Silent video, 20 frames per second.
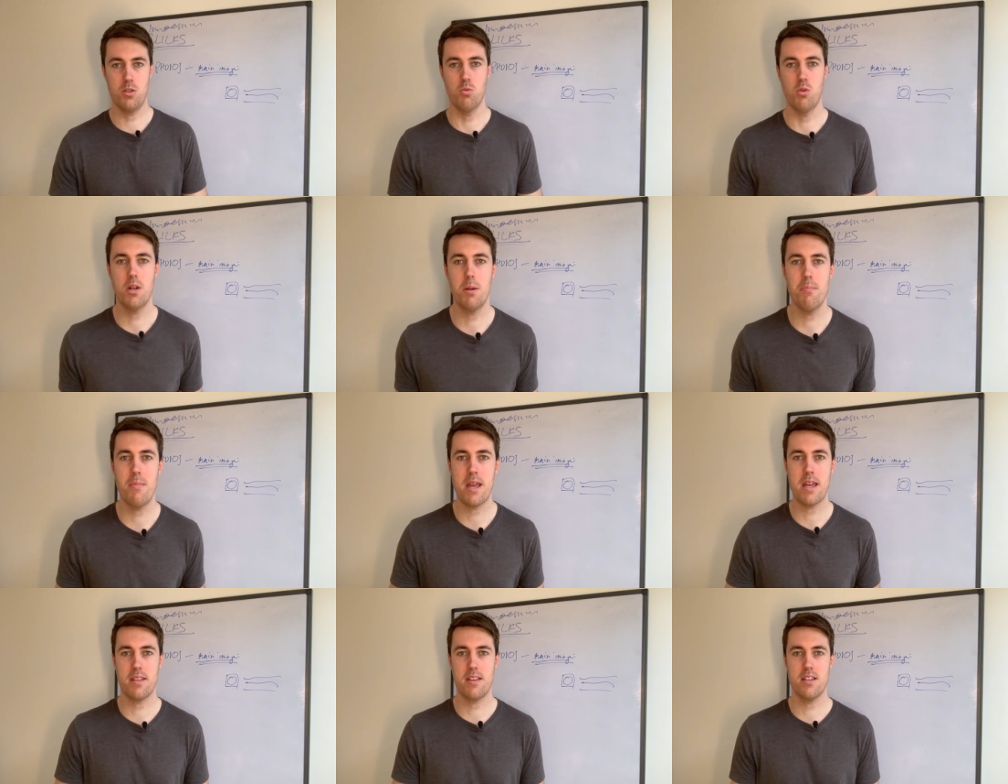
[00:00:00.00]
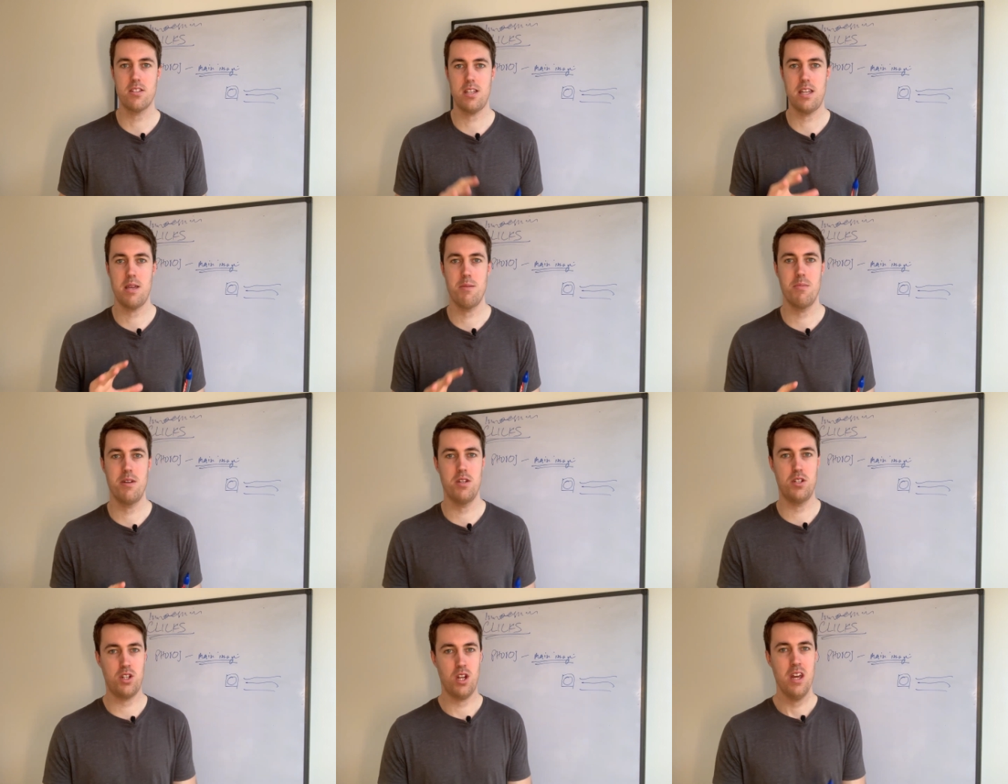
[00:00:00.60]
You want to make this
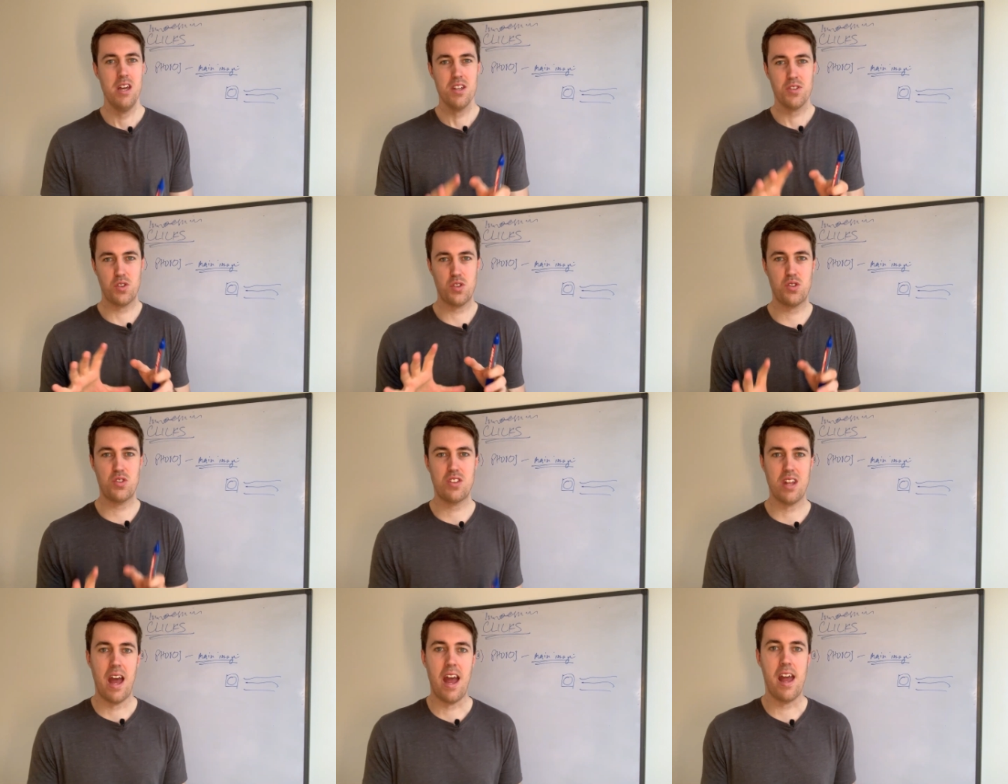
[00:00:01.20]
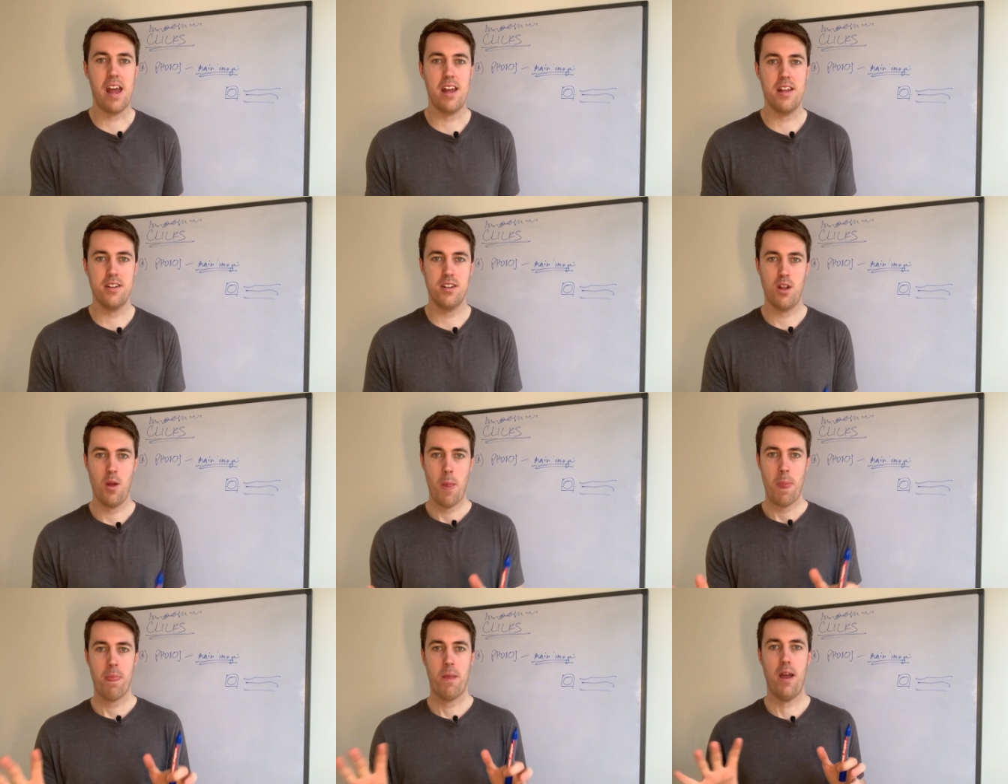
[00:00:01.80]
image
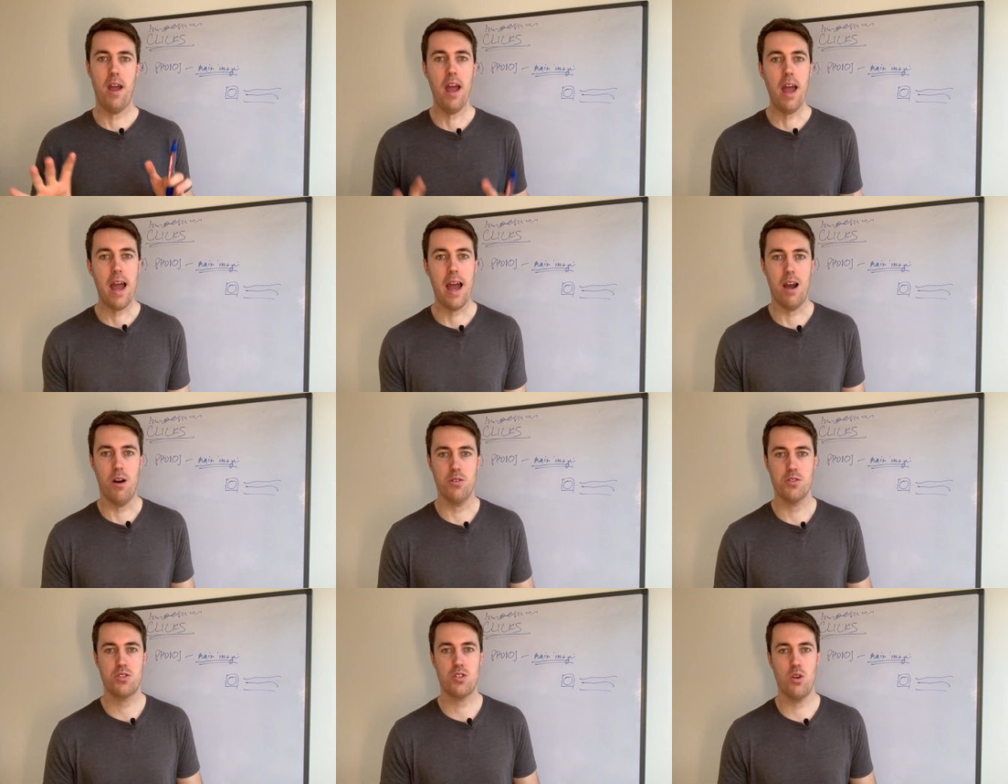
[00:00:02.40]
stand out.